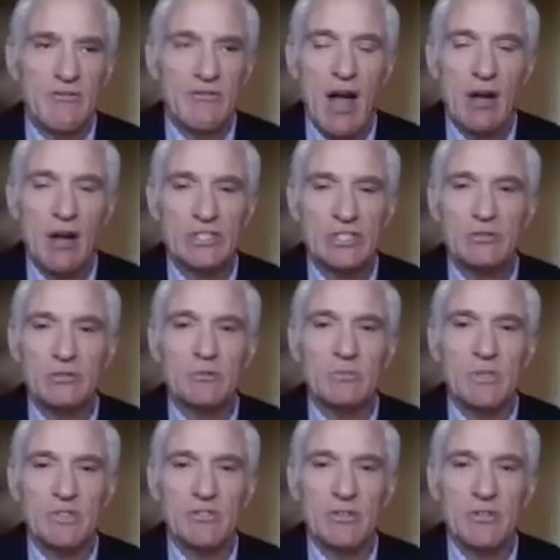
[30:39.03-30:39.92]
Fauci
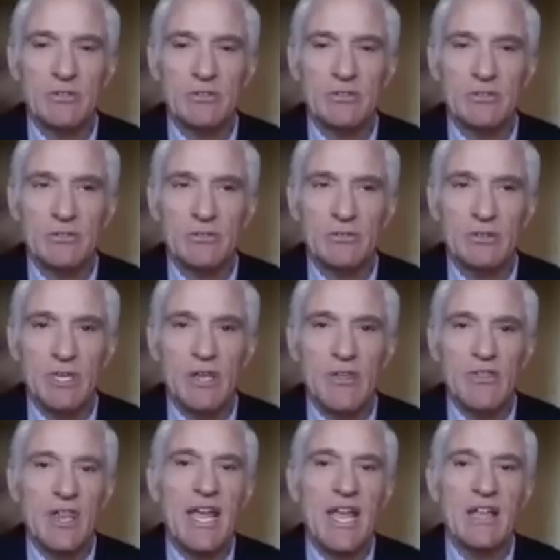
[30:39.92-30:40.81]
would be turned to.
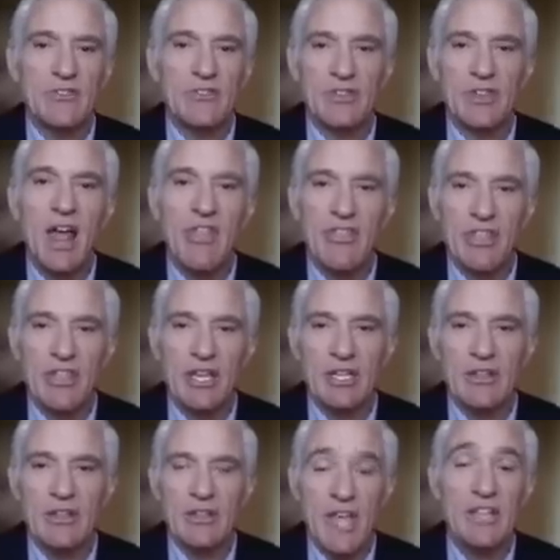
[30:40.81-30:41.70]
They had
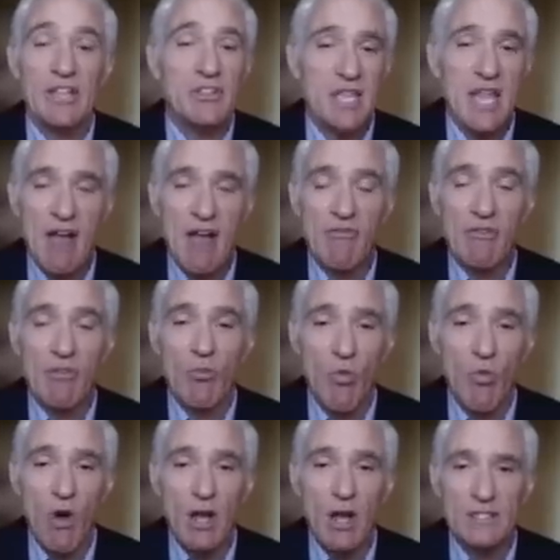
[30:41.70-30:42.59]
nothing. They never
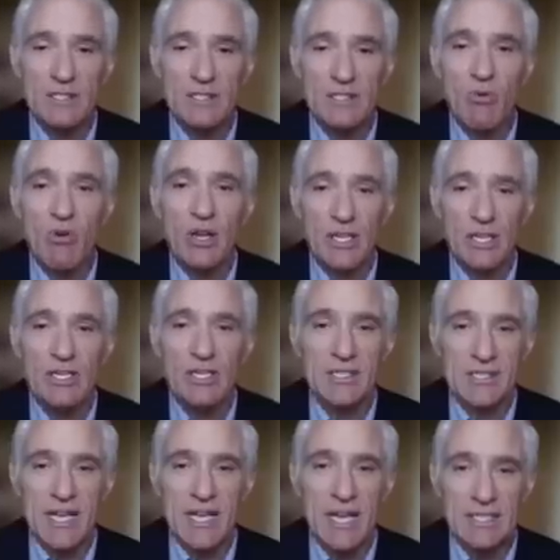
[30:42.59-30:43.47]
once brought in
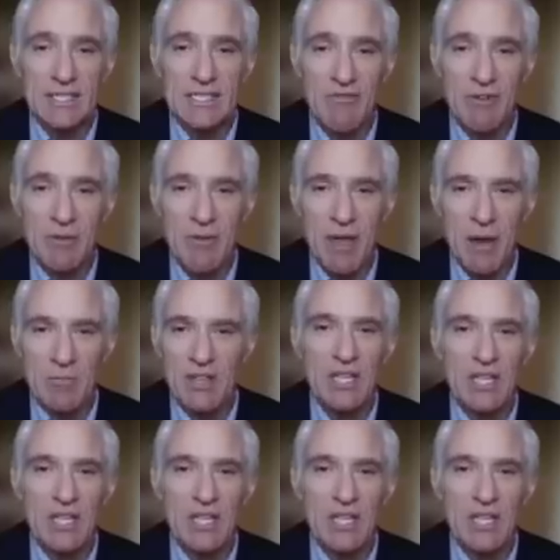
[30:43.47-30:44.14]
a scientific paper.